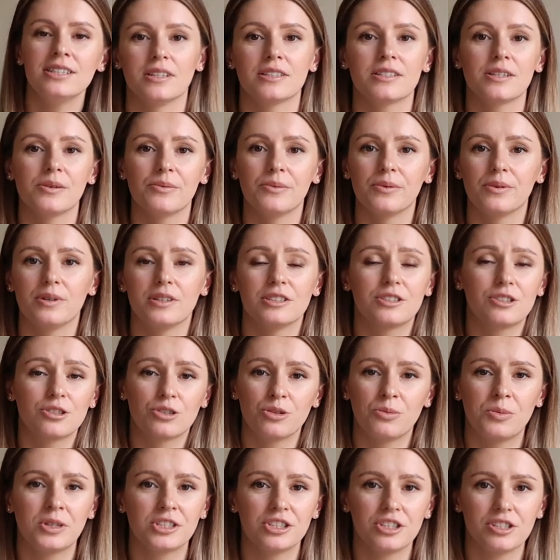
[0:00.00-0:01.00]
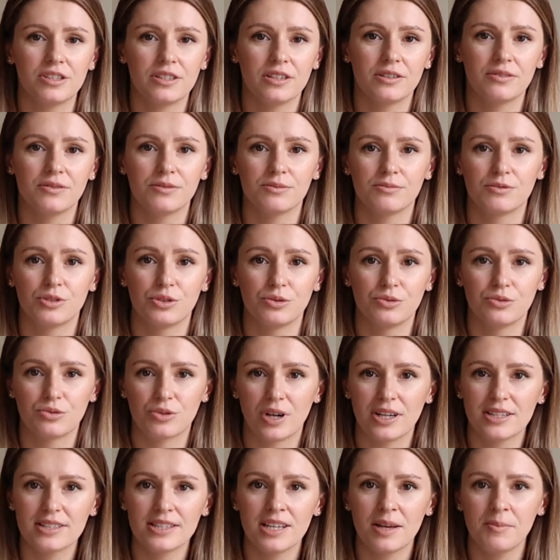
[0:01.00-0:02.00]
And so it's so much easier to
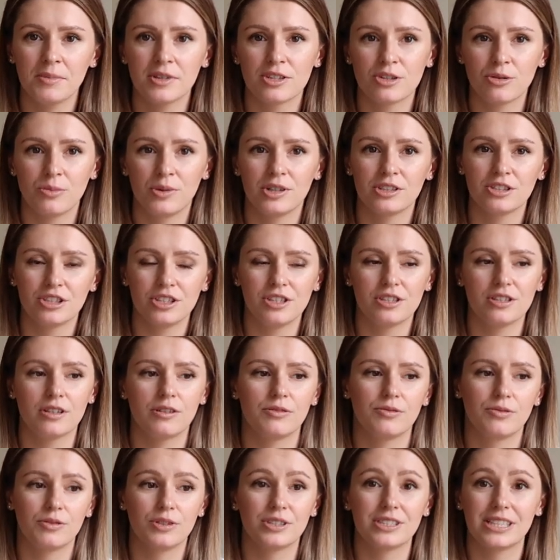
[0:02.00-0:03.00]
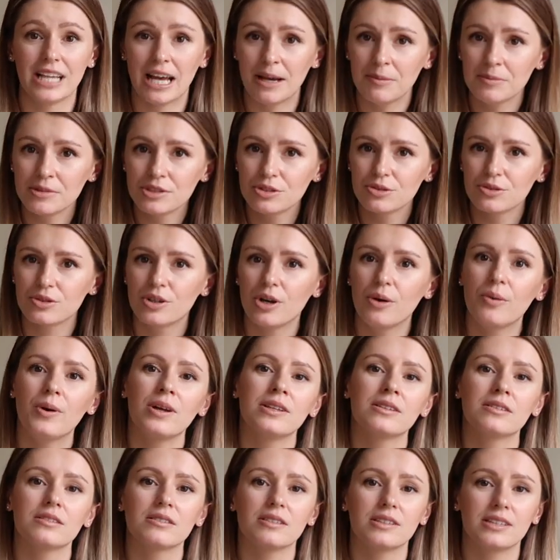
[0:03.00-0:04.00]
dress them. It's so much easier for them to go
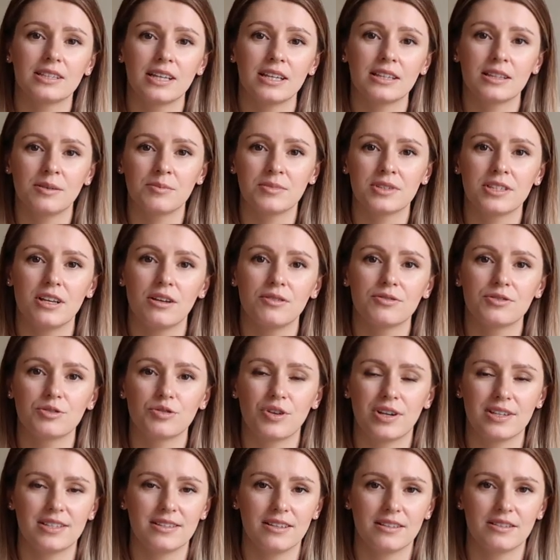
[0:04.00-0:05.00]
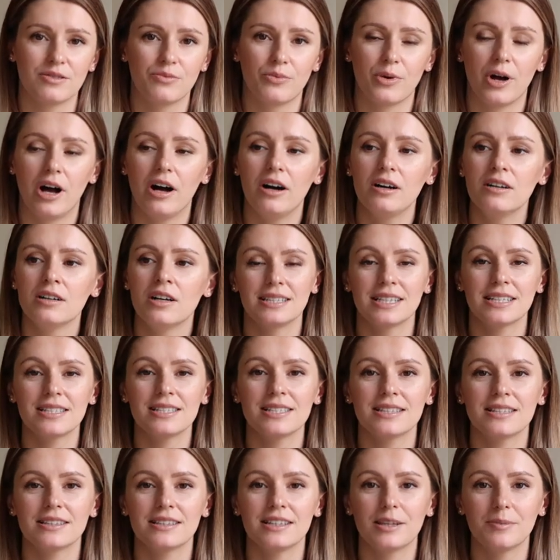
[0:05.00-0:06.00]
and get themselves dressed as well.
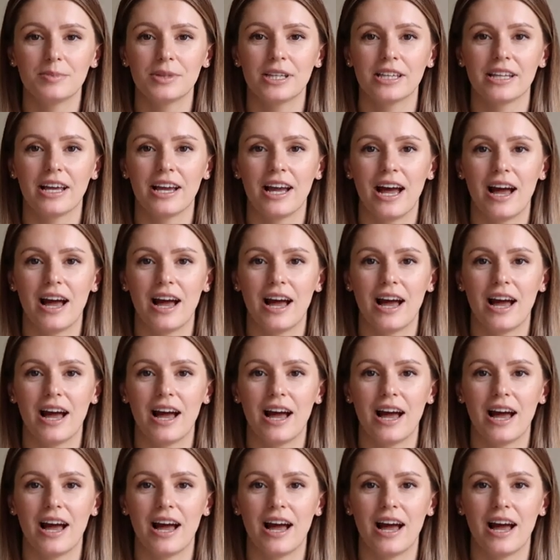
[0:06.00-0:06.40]
Next tip that I